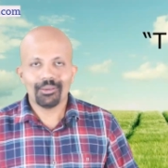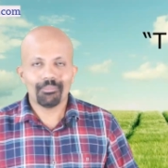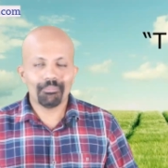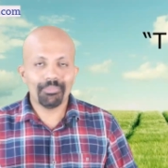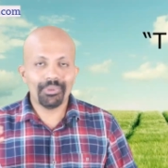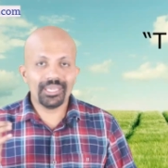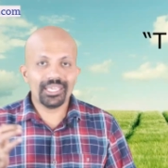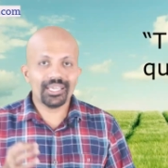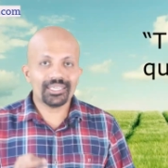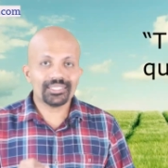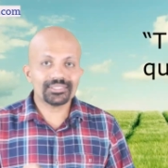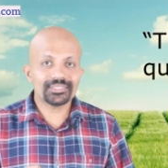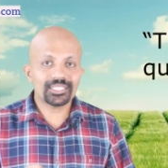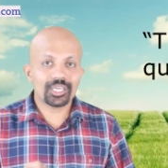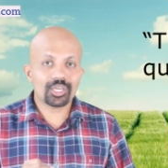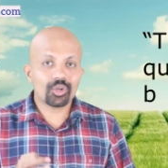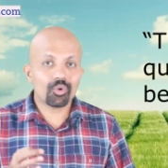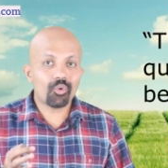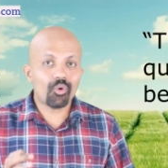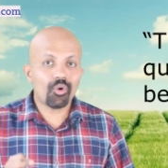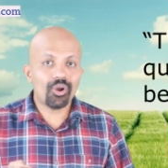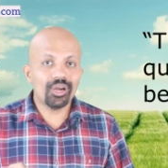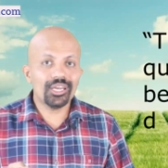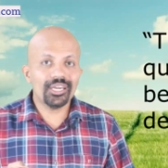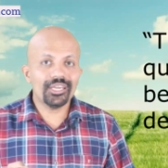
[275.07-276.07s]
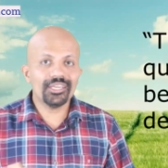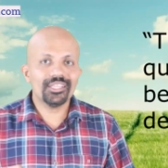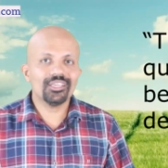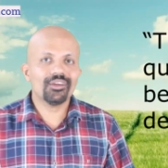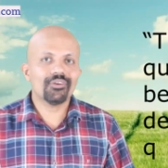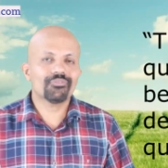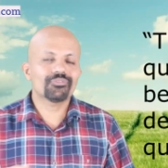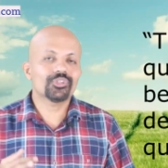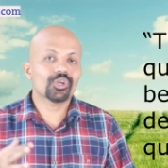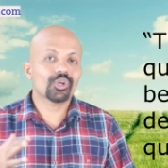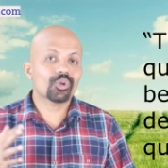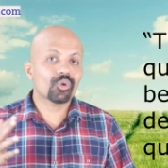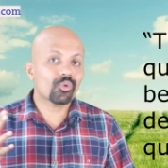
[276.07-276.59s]
Because the quality
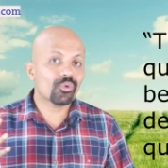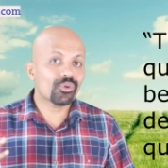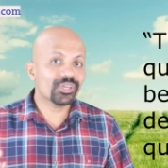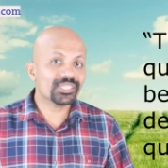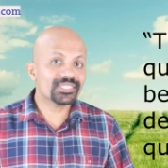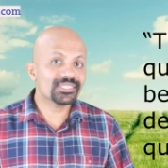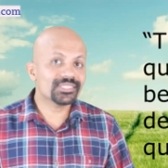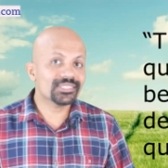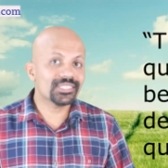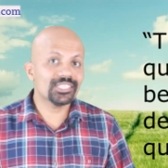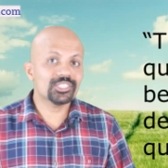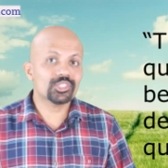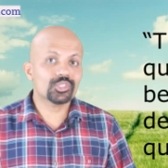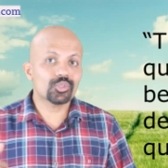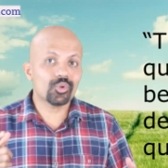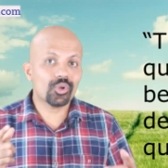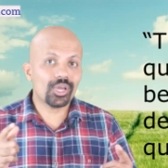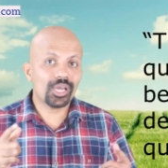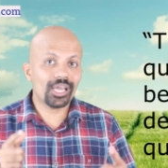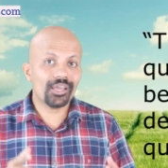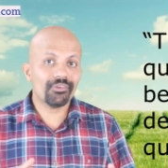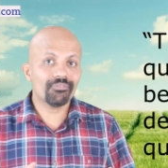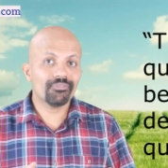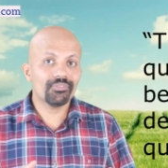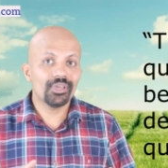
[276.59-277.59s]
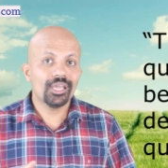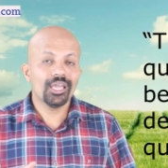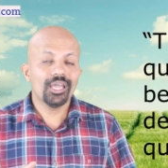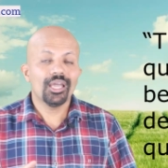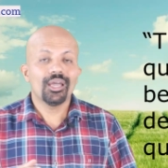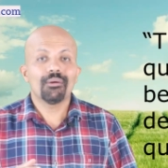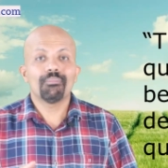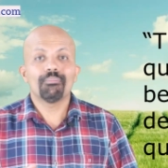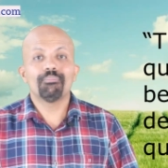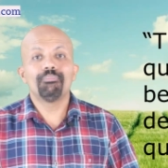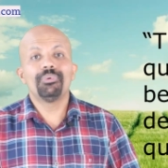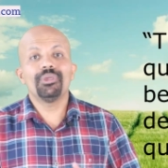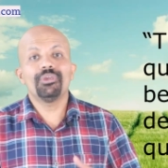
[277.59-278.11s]
of the questions you have
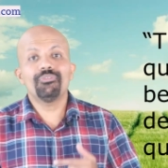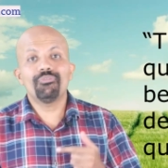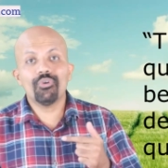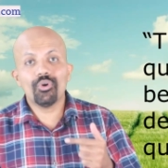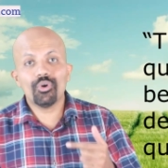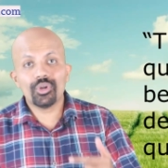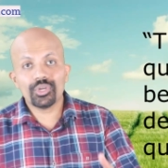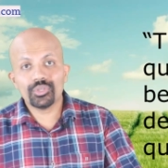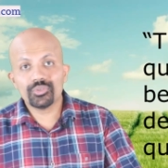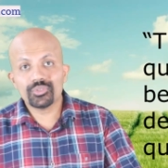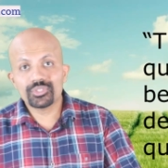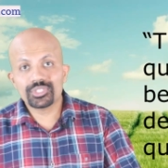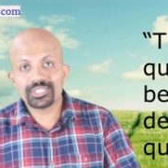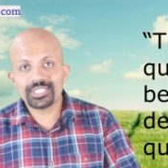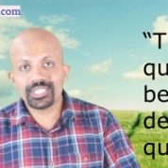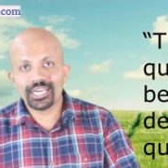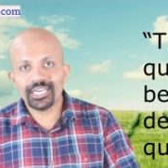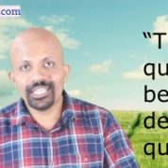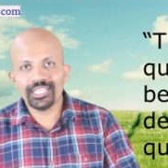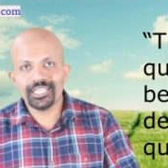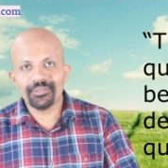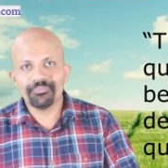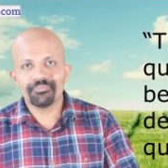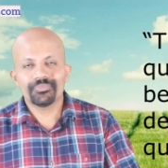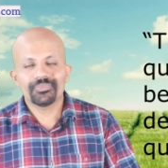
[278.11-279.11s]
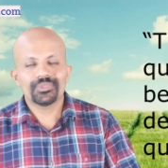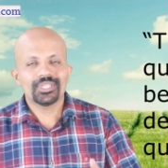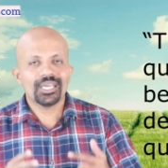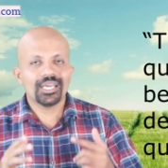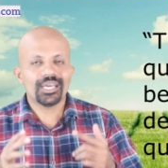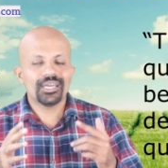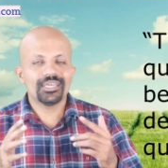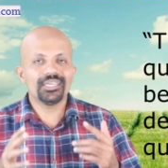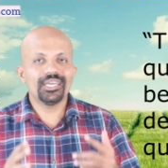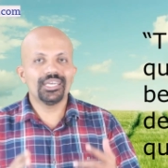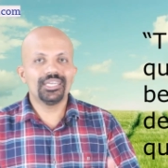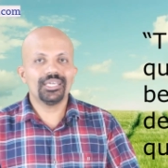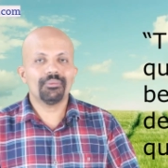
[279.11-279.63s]
before you study
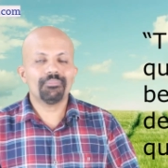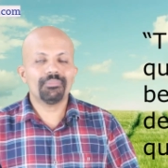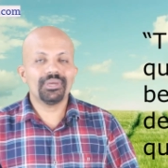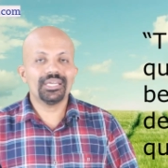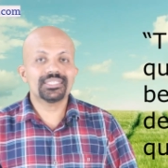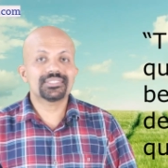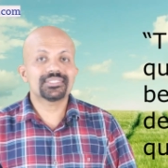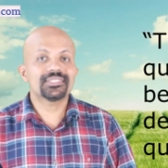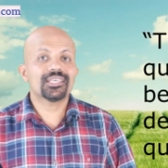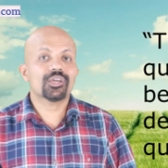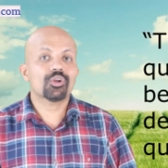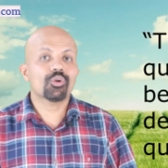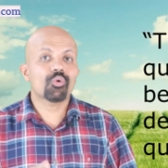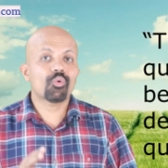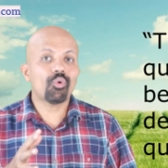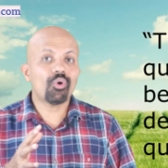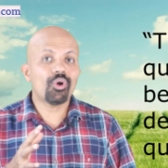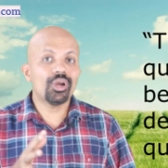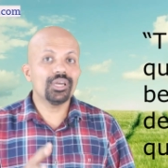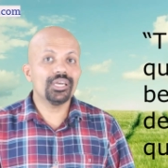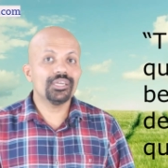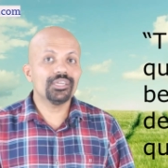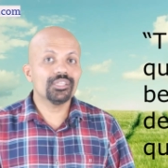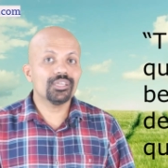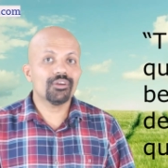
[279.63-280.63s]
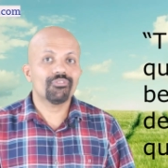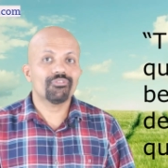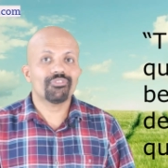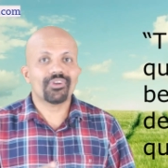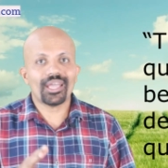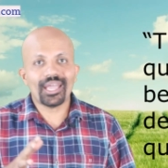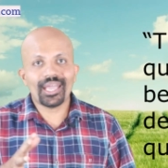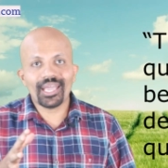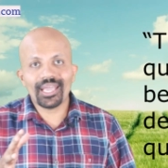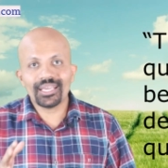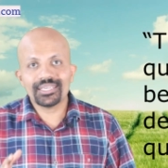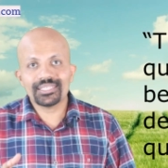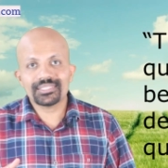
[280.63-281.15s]
determines the quality of
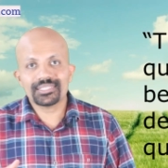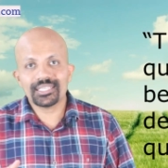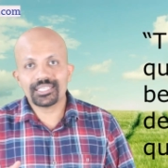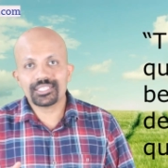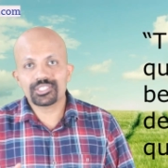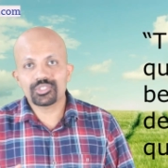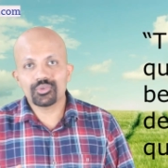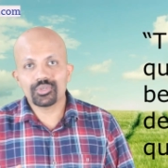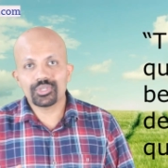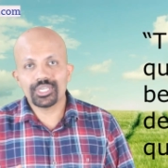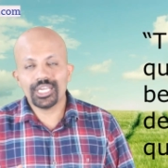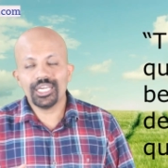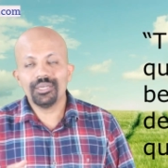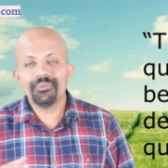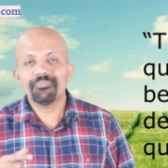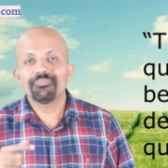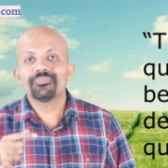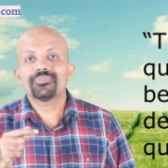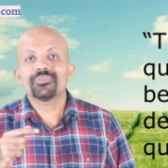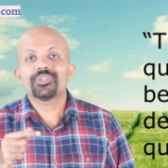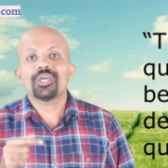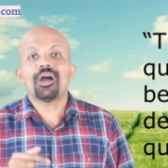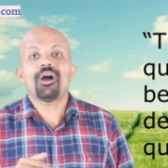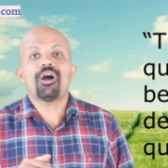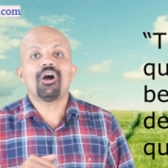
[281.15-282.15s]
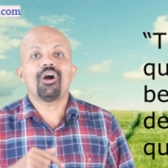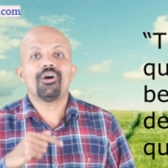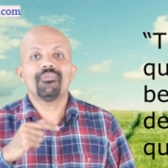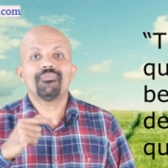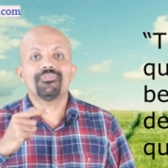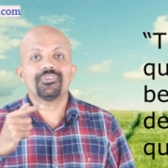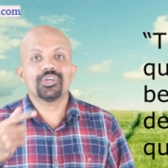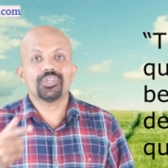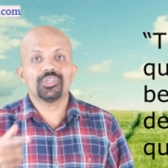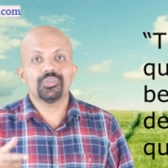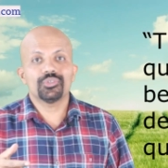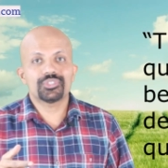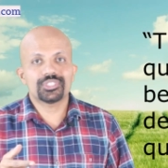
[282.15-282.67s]
answers you get
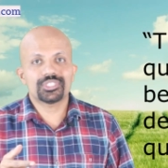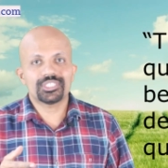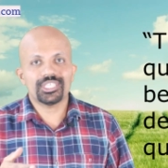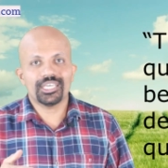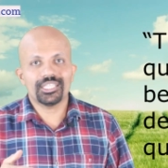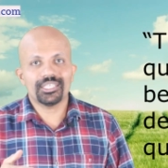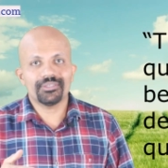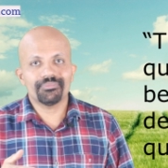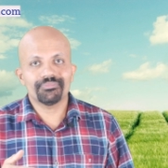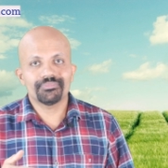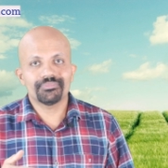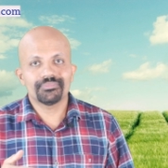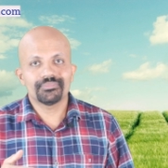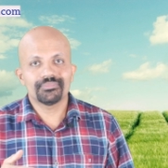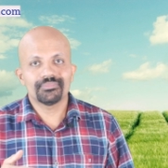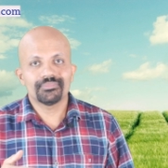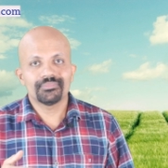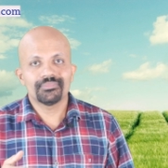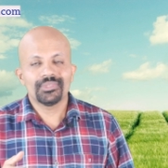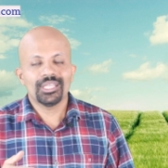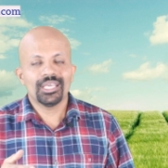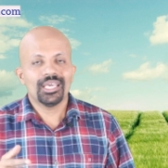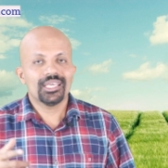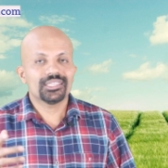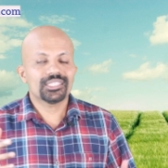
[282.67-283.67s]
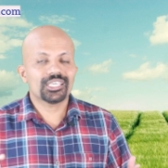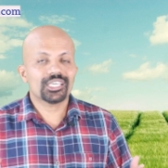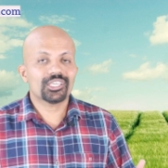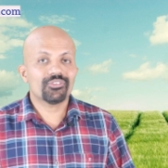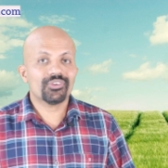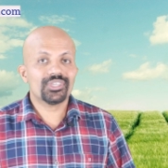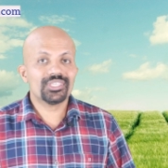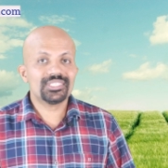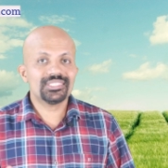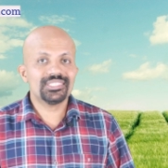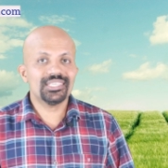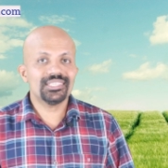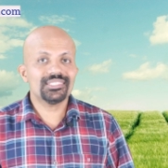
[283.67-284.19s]
after you study. The
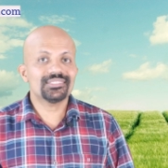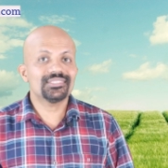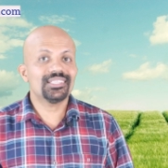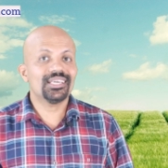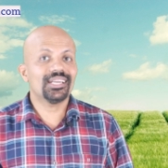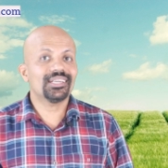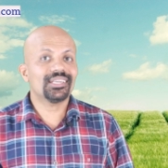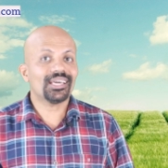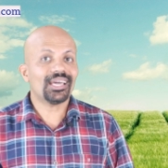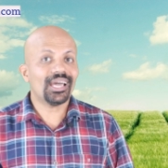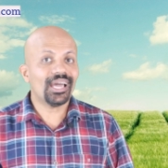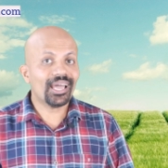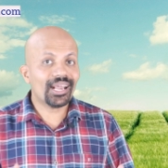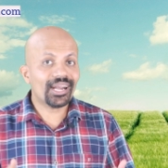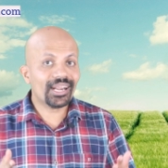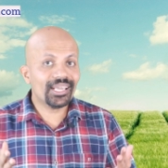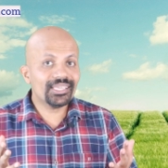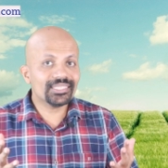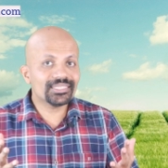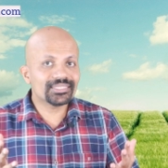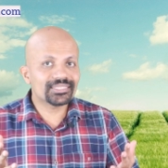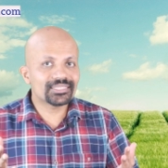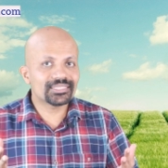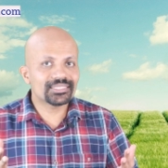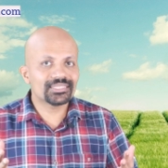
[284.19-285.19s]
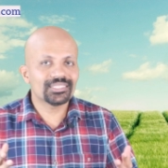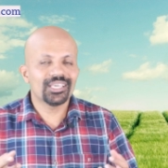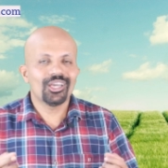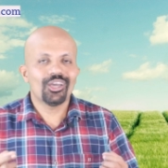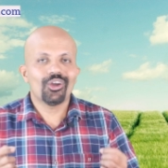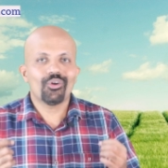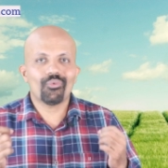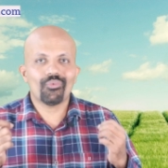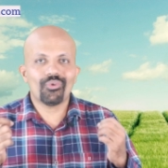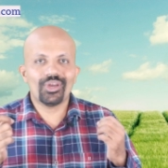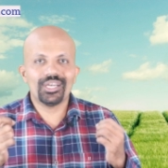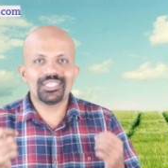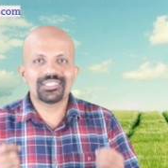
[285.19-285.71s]
questions that arise
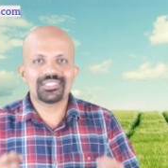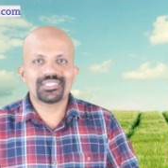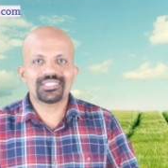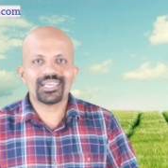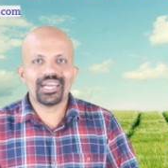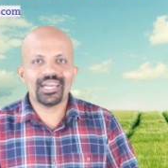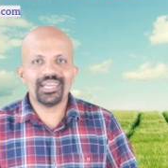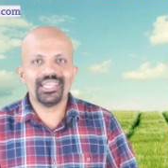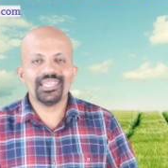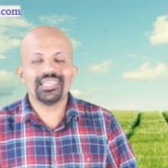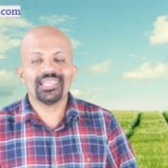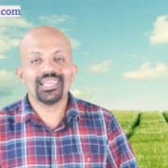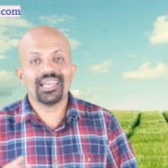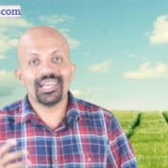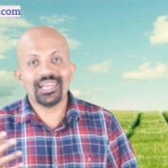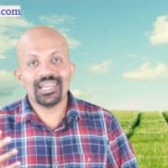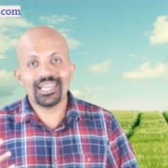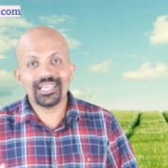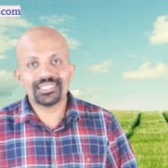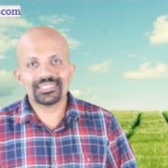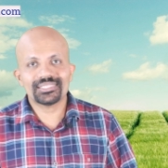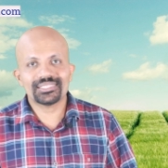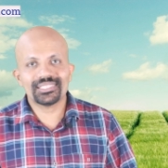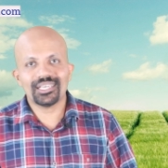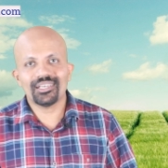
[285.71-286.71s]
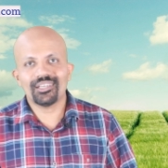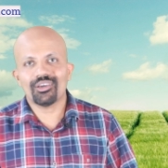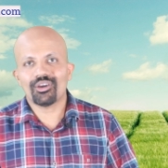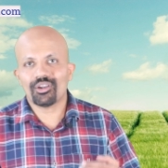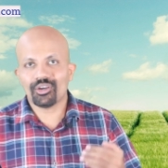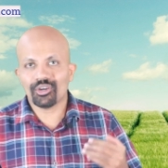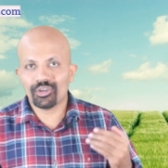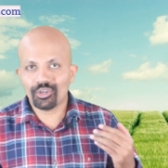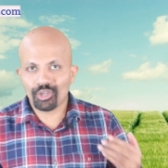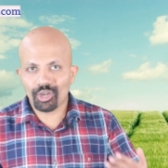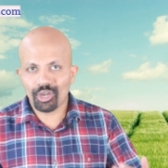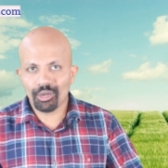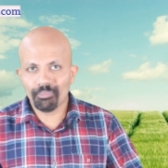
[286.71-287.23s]
while studying a lesson
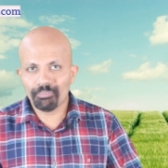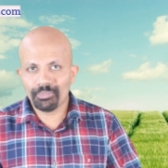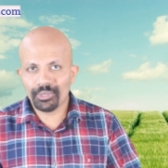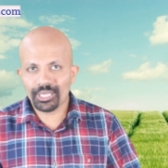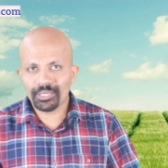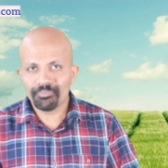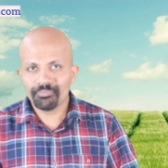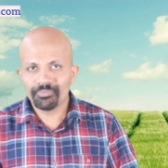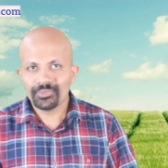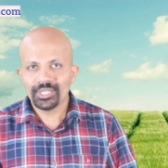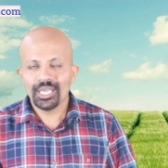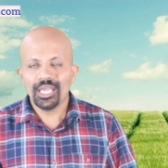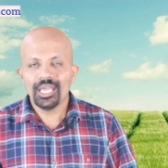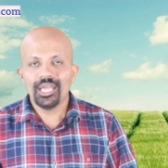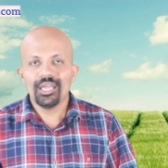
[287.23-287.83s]
or topic